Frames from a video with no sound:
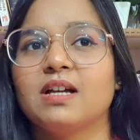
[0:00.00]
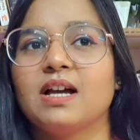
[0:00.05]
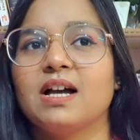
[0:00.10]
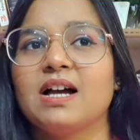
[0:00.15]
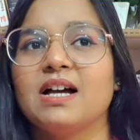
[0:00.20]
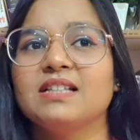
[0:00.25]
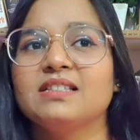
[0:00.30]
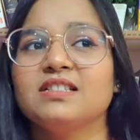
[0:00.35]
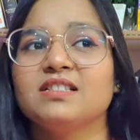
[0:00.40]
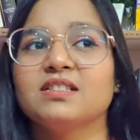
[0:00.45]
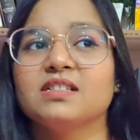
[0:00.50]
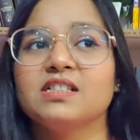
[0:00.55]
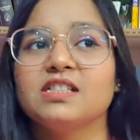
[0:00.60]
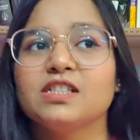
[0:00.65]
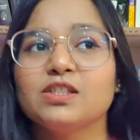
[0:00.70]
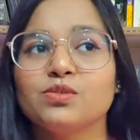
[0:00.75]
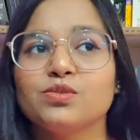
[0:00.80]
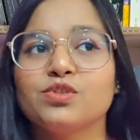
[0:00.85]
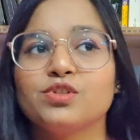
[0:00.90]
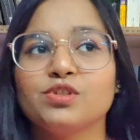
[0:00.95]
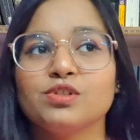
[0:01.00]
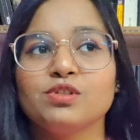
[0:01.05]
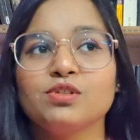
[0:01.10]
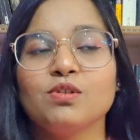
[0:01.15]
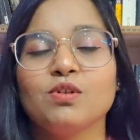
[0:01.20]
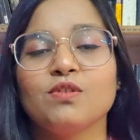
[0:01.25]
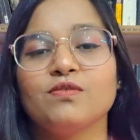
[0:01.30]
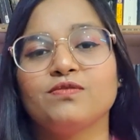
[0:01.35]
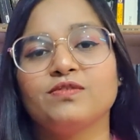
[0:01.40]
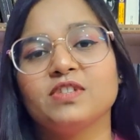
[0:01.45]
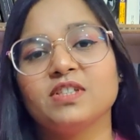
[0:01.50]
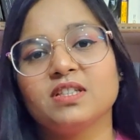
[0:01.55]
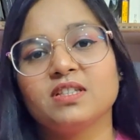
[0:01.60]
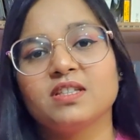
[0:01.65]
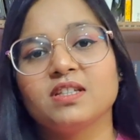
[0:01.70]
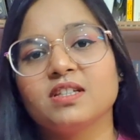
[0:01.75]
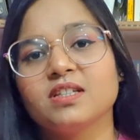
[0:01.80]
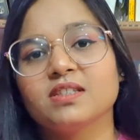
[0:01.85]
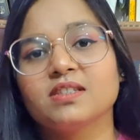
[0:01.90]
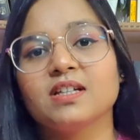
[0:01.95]
And the solution of this
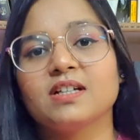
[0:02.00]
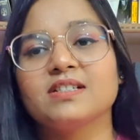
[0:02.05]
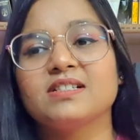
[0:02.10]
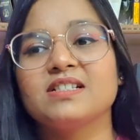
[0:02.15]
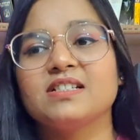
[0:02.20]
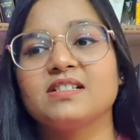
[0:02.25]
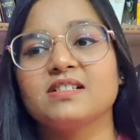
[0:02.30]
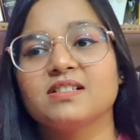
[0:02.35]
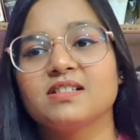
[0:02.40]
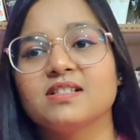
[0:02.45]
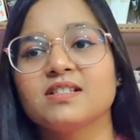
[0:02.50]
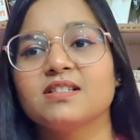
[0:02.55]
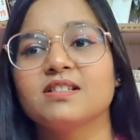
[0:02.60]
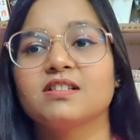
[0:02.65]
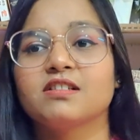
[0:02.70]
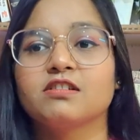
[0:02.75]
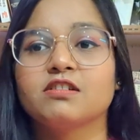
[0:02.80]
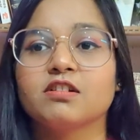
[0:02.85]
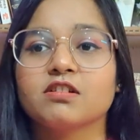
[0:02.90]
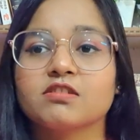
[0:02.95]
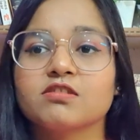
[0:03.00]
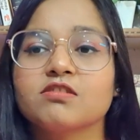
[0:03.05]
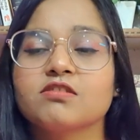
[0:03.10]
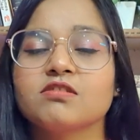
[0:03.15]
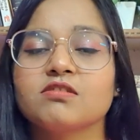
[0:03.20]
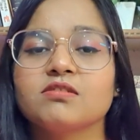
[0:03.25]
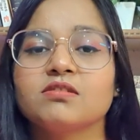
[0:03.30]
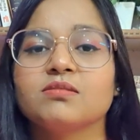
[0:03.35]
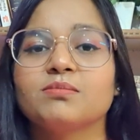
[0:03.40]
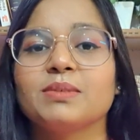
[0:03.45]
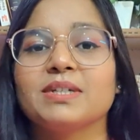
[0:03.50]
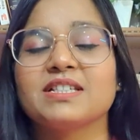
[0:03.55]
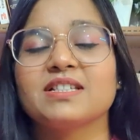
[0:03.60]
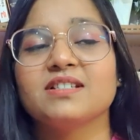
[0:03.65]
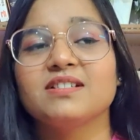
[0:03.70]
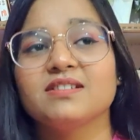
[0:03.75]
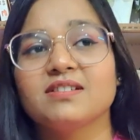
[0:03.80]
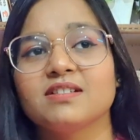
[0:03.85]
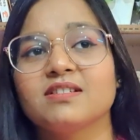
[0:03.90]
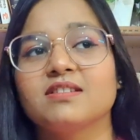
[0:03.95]
thing, that sentence structure, my
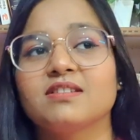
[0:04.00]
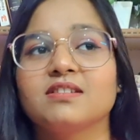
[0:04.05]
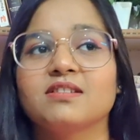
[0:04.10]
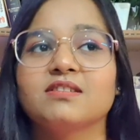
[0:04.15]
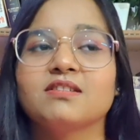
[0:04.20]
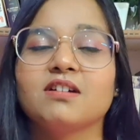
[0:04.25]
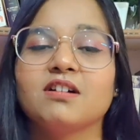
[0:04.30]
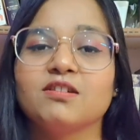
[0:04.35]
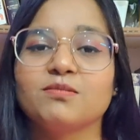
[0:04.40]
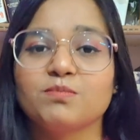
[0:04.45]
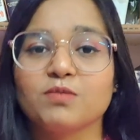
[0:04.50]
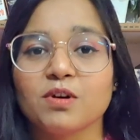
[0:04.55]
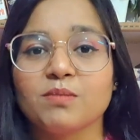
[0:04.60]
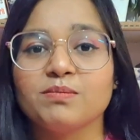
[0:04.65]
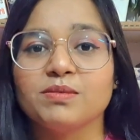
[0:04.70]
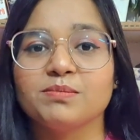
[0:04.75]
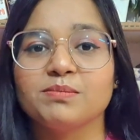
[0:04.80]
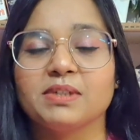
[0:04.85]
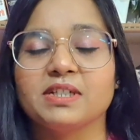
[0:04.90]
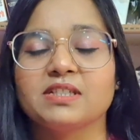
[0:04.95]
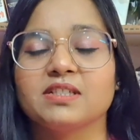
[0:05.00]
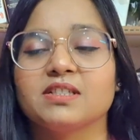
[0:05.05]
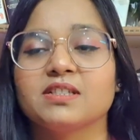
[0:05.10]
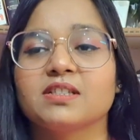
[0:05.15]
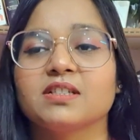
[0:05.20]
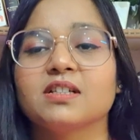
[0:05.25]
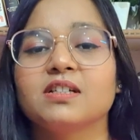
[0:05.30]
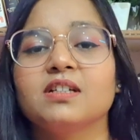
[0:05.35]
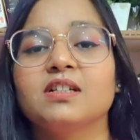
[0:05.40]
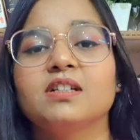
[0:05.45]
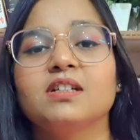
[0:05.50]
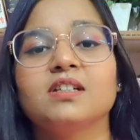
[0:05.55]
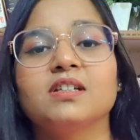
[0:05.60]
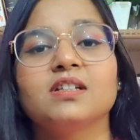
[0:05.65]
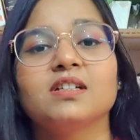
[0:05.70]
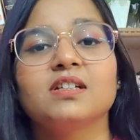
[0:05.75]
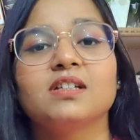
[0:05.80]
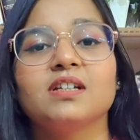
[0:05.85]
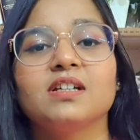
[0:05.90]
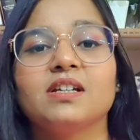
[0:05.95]
sentences are problematic,
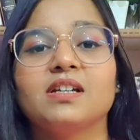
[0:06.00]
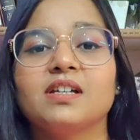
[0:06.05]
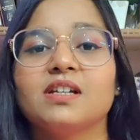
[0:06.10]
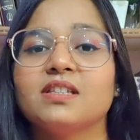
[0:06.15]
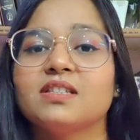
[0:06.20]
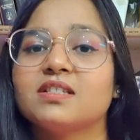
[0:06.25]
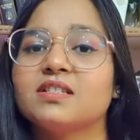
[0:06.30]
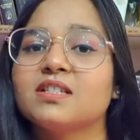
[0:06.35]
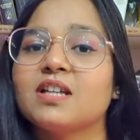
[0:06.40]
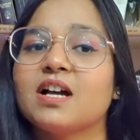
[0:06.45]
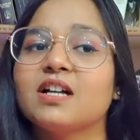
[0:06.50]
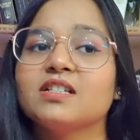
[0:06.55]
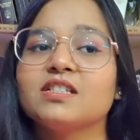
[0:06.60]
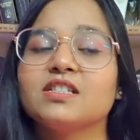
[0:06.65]
it's that